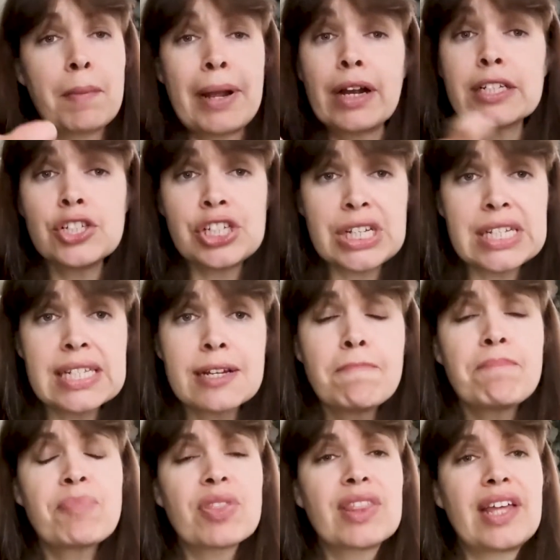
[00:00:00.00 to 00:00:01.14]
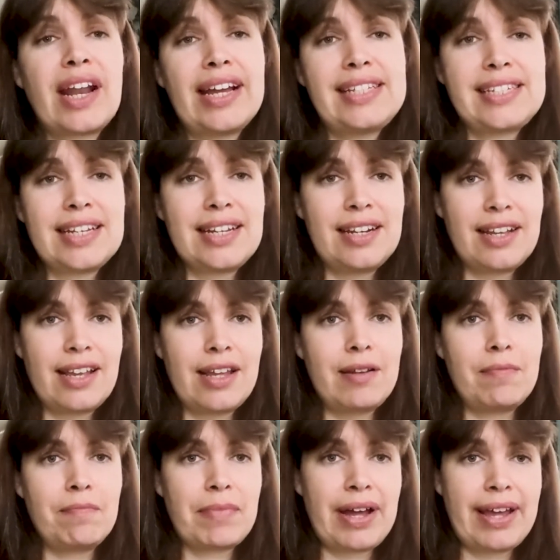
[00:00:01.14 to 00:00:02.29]
American cheese that I did
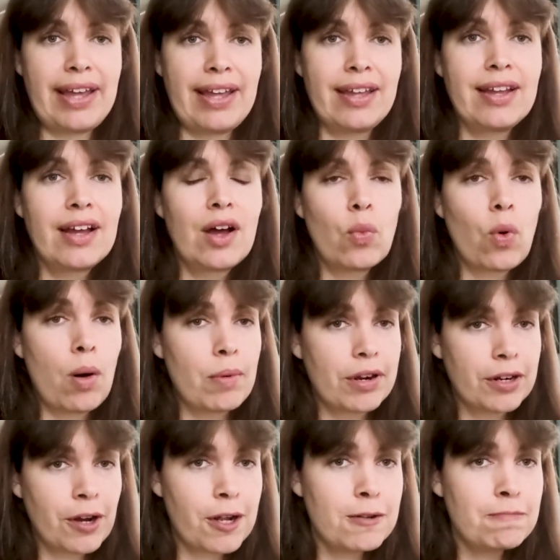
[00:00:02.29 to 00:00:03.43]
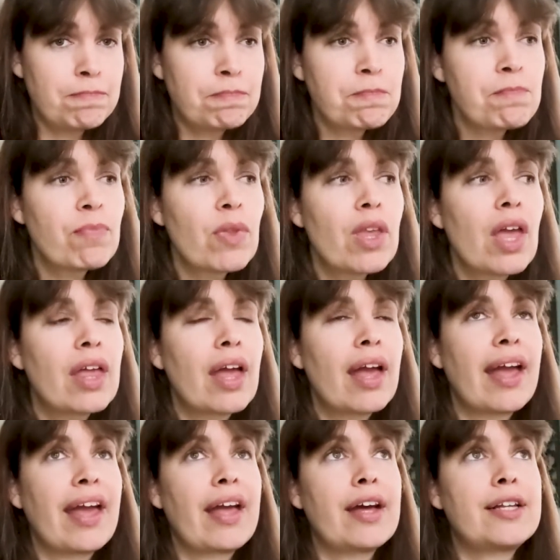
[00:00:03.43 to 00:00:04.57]
in my Walmart haul,
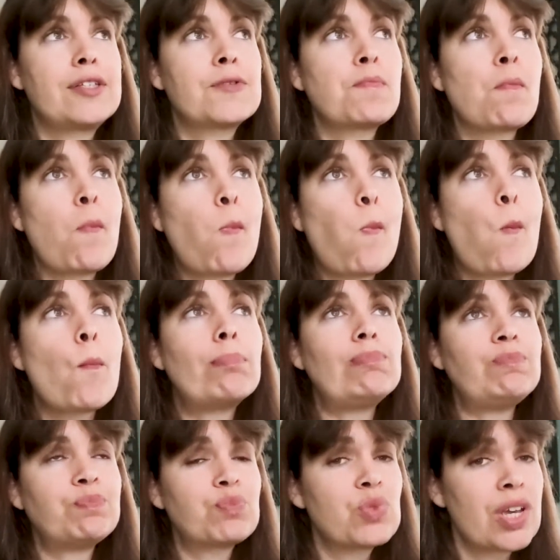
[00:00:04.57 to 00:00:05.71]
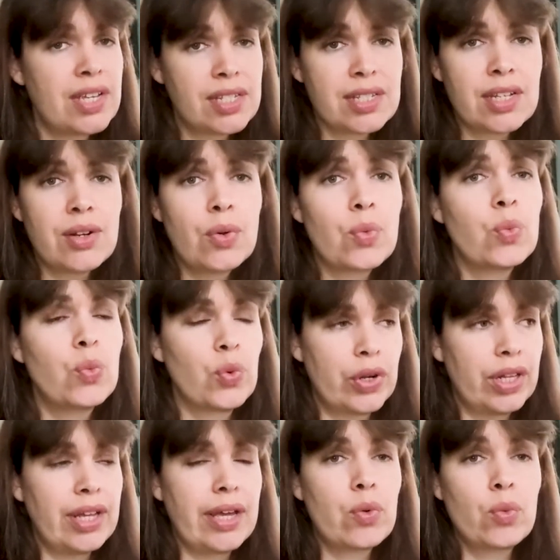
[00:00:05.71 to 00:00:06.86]
and tasted
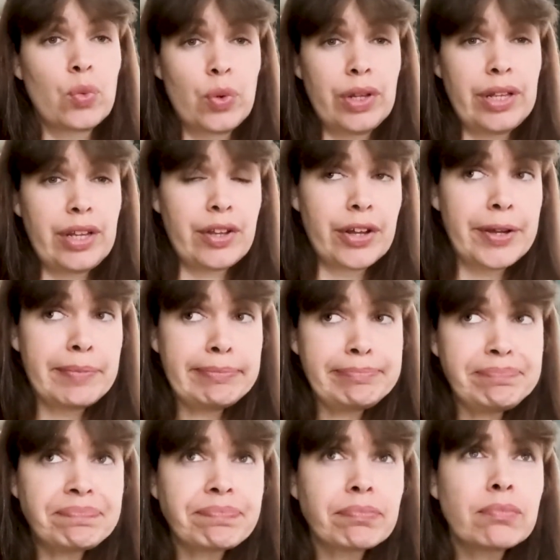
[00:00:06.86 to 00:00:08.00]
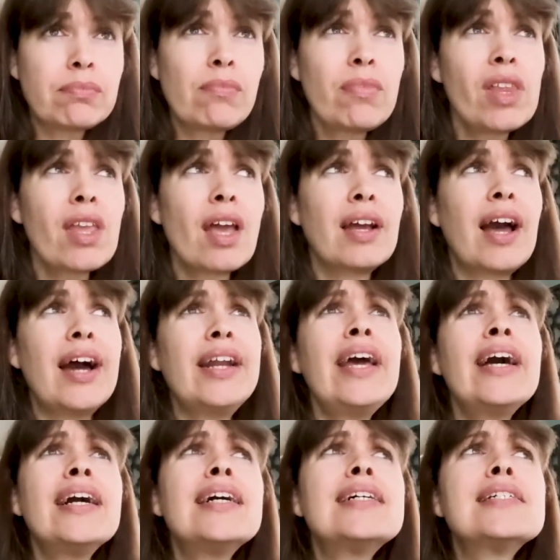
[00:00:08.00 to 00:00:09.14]
really, really good. Kind of
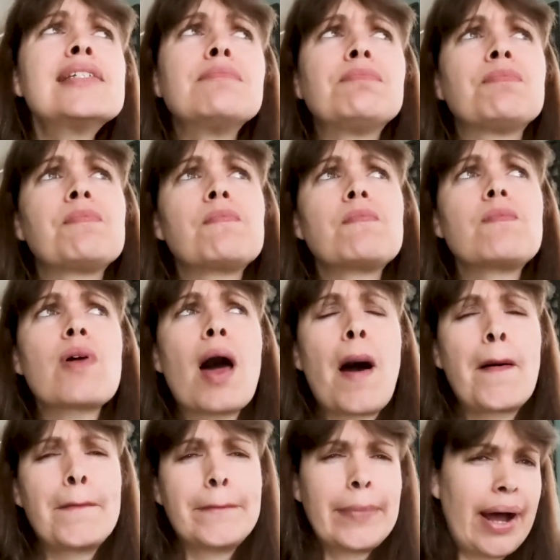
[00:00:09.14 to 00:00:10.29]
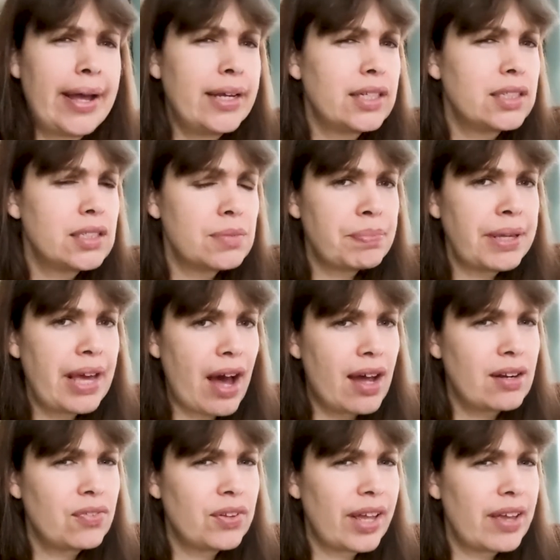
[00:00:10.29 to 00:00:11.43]
has a mild
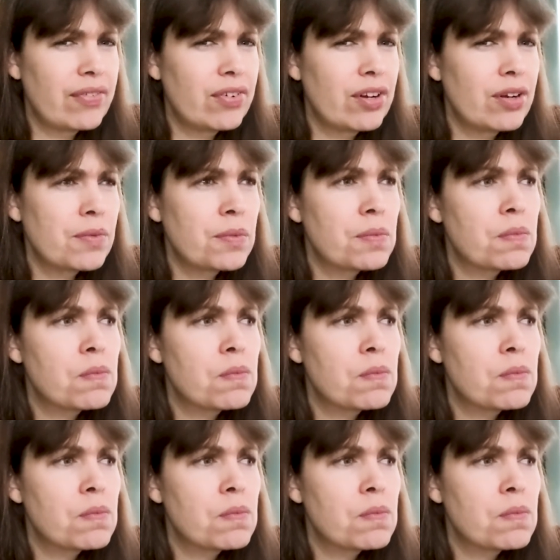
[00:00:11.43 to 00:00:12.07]
Beyond flavor.